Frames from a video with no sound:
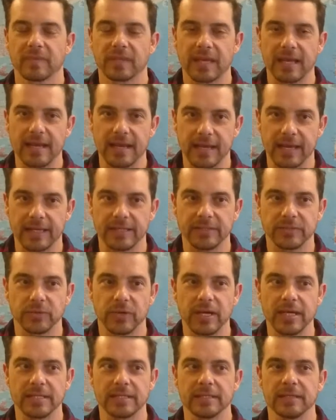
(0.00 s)
They're
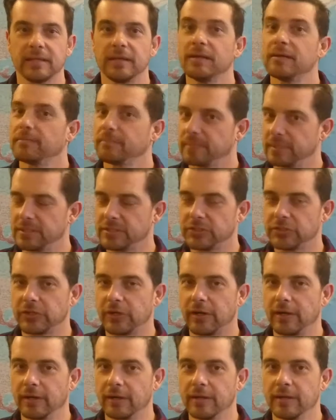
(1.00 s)
lightweight, but
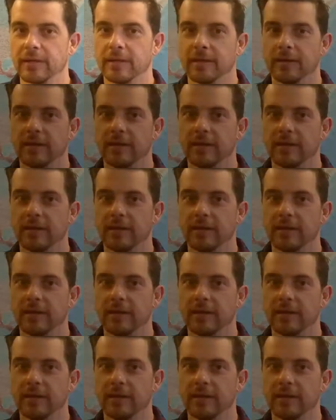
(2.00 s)
strong.